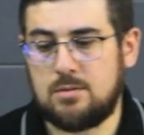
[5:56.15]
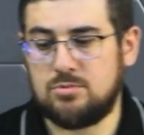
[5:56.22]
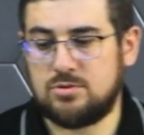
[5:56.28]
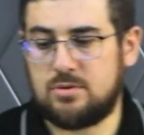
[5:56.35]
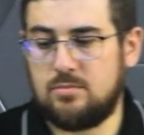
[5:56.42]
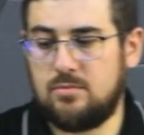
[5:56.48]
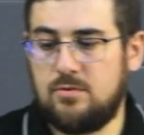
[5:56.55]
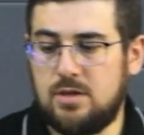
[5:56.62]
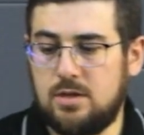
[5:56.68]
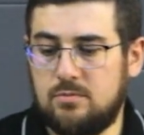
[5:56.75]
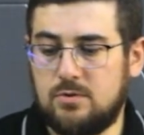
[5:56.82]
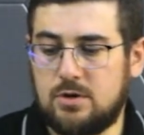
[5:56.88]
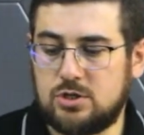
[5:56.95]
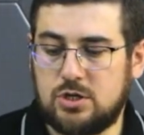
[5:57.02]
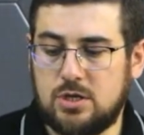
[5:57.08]
As you and I can
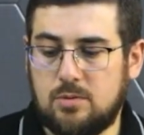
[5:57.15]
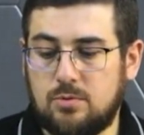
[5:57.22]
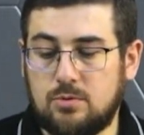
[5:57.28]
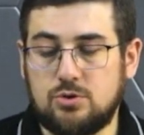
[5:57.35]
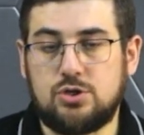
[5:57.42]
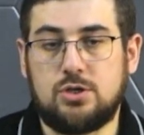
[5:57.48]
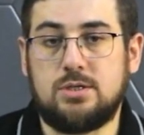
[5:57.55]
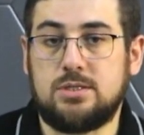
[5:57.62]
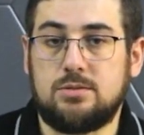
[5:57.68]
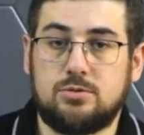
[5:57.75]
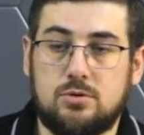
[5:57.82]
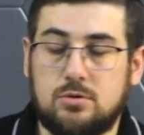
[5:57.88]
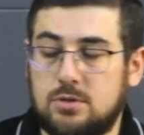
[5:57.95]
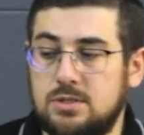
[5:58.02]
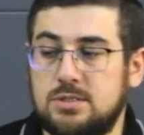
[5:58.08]
see, the expressions
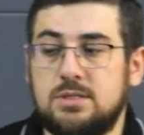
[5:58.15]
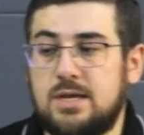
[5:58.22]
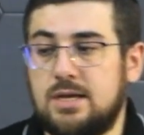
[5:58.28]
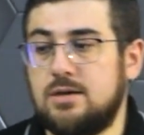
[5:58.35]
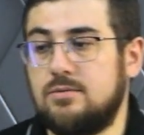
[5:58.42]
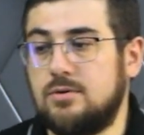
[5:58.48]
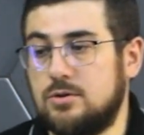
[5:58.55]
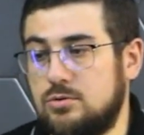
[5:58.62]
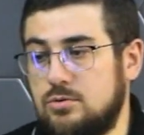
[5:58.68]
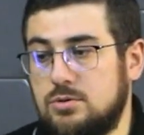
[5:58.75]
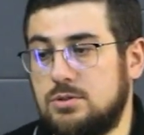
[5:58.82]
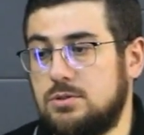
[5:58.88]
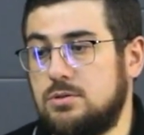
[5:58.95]
are exactly the same.